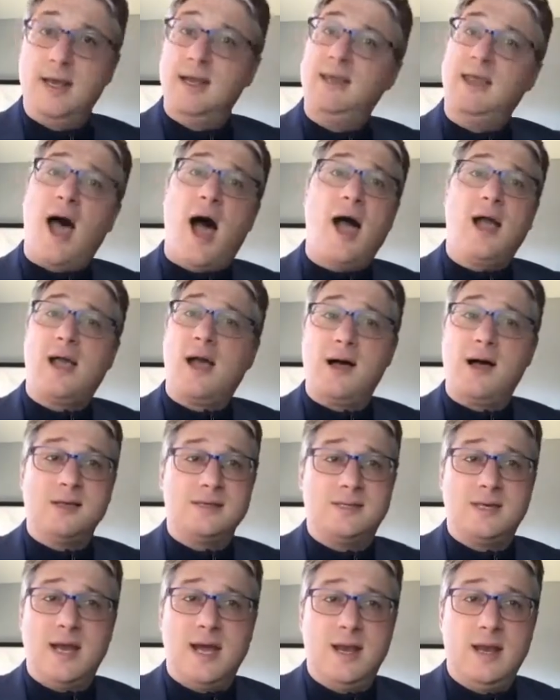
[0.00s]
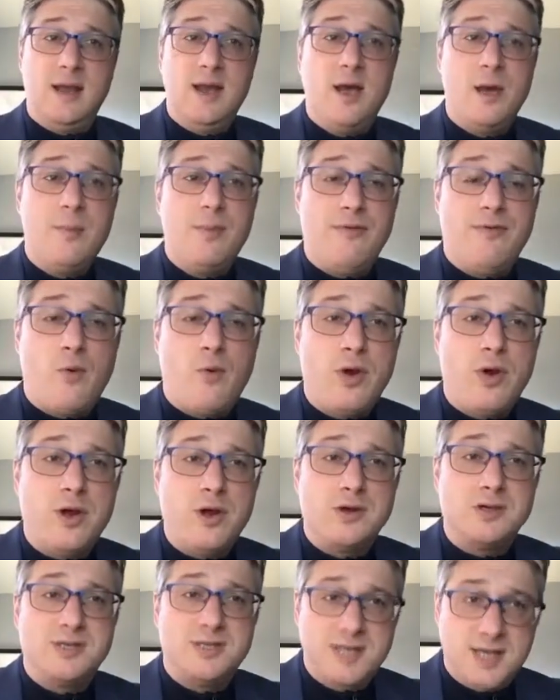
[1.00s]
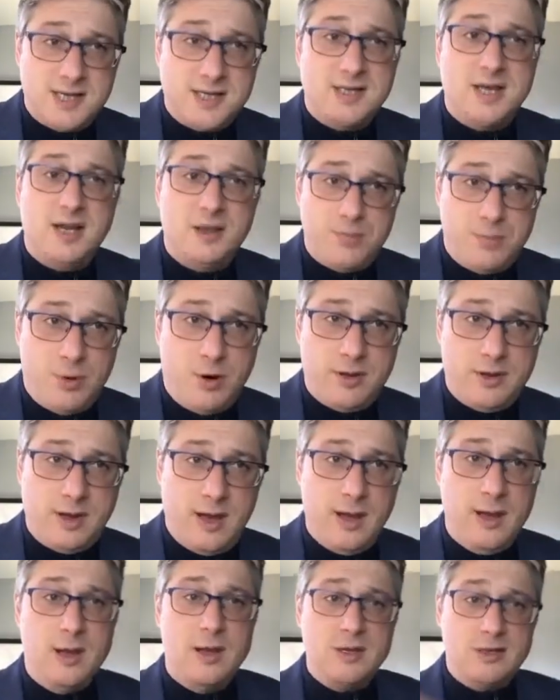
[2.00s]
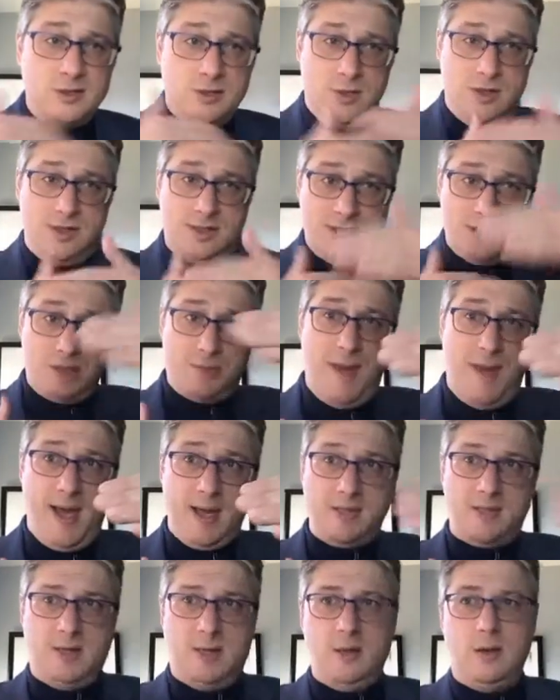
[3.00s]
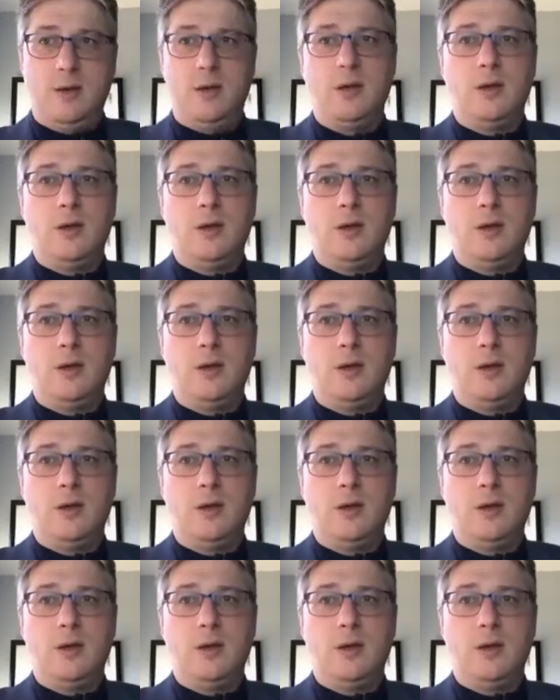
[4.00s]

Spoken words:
DACA said before your 16th birthday, so this expands it.